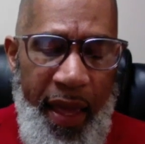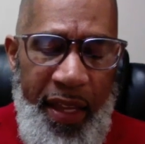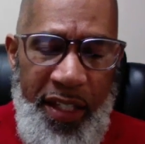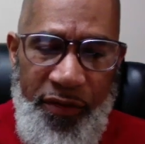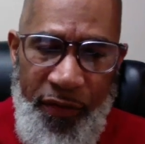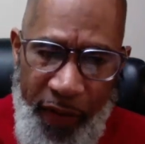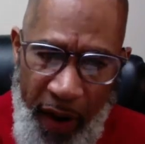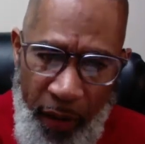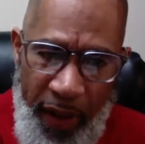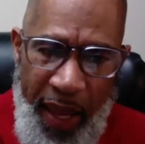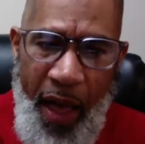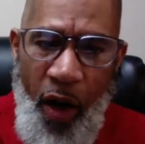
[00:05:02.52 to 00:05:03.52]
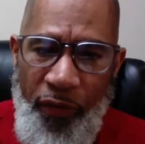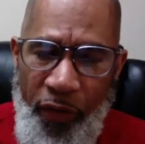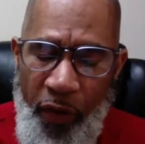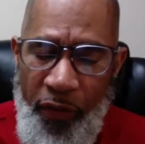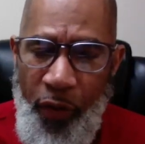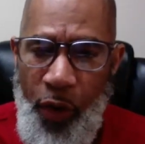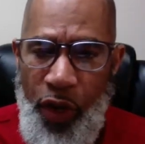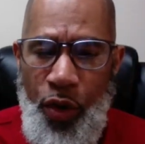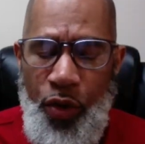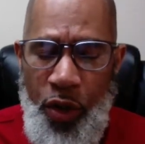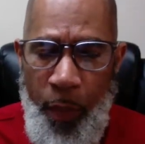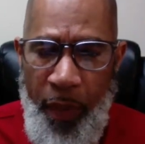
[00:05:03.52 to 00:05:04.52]
it's very helpful for
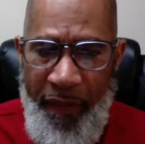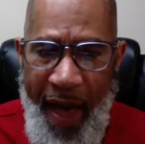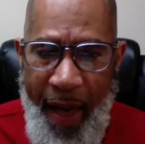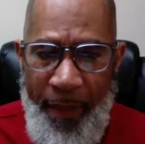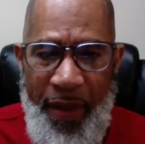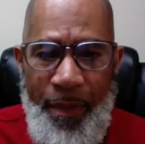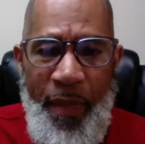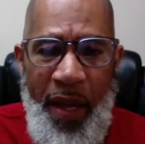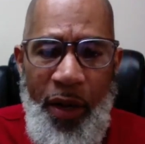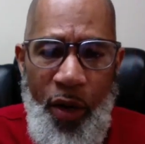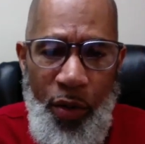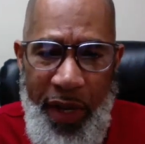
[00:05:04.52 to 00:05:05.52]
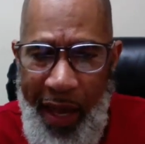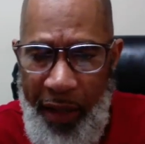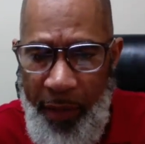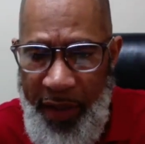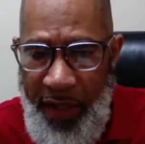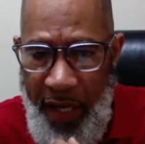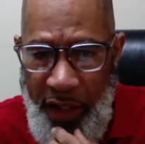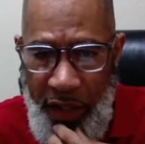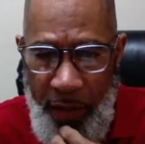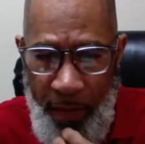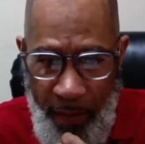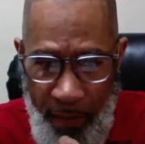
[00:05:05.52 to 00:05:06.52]
you to provide me medical
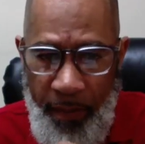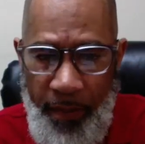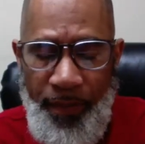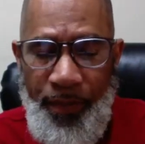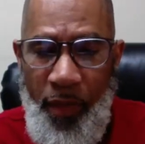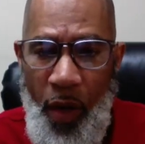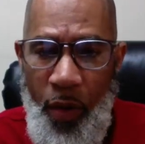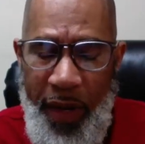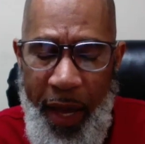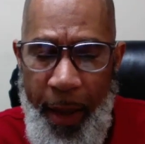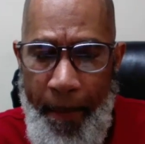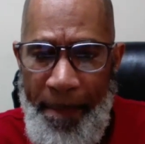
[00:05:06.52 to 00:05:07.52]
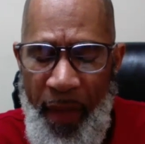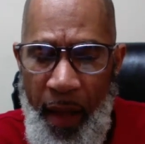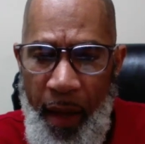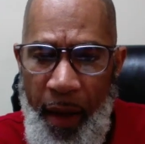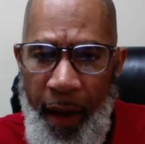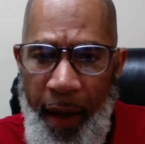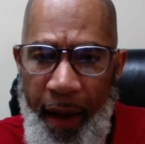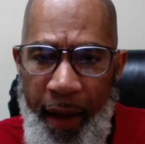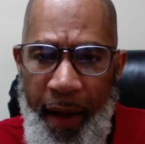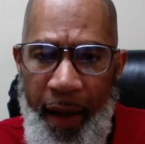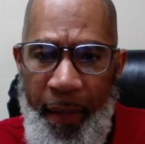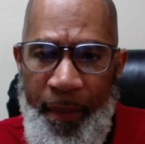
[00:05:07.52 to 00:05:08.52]
documentation. Okay.
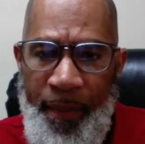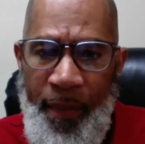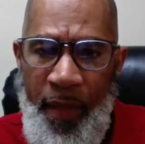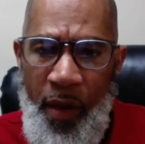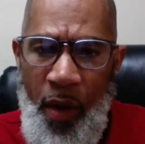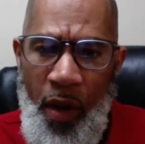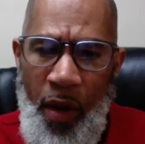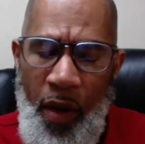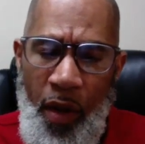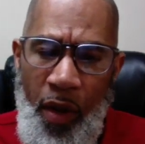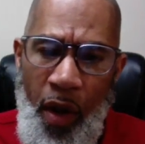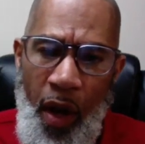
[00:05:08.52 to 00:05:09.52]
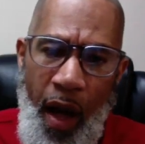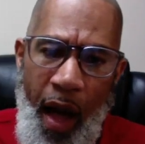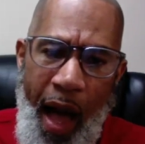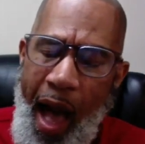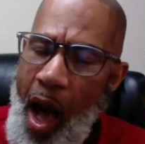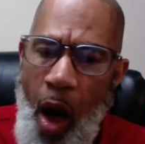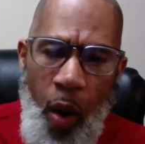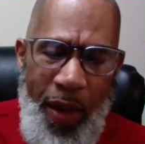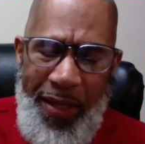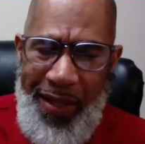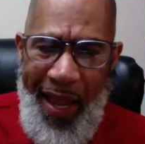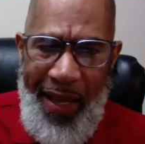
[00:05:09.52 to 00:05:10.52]
I
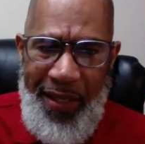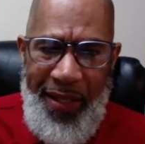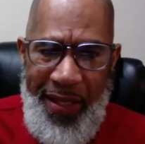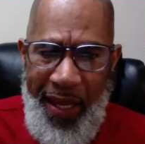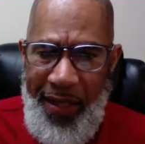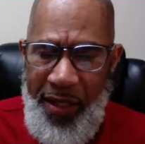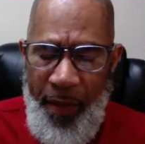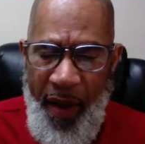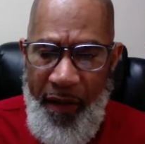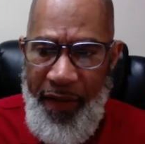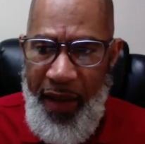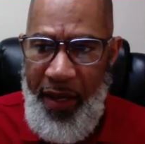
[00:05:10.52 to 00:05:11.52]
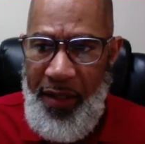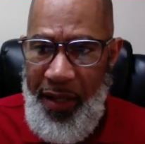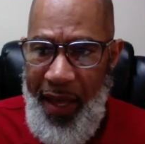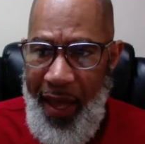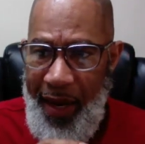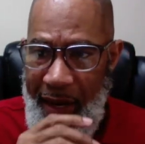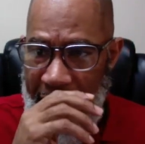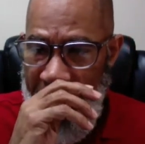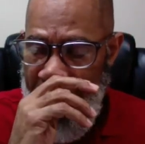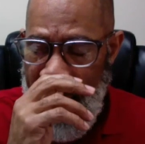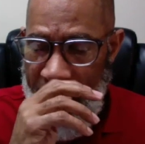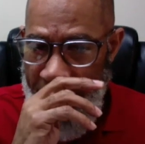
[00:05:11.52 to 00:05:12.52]
always like to say to my vets that
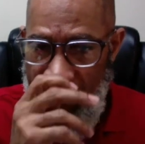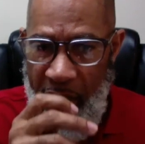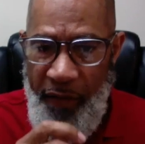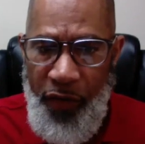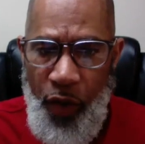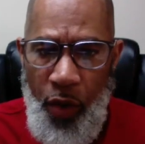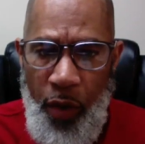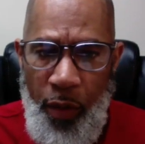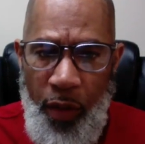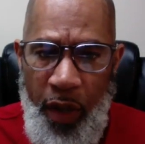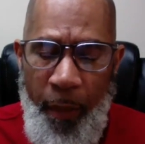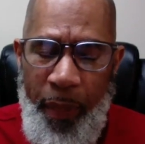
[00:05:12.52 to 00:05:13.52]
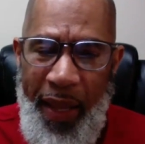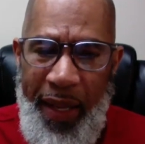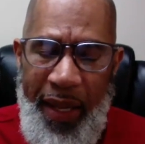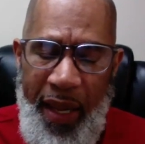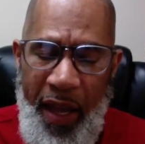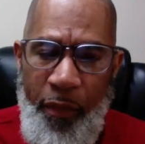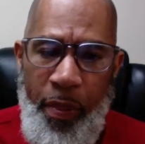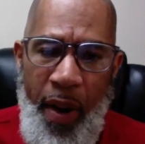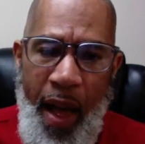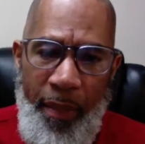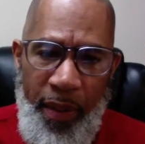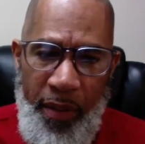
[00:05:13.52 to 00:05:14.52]
if you're complaining of
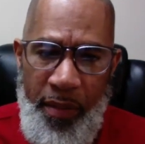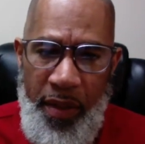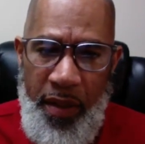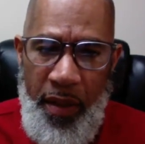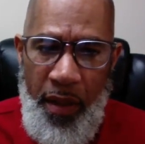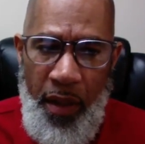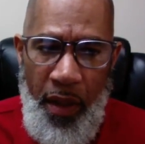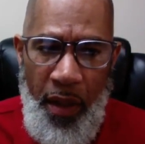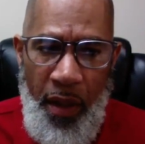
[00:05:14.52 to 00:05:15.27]
problems,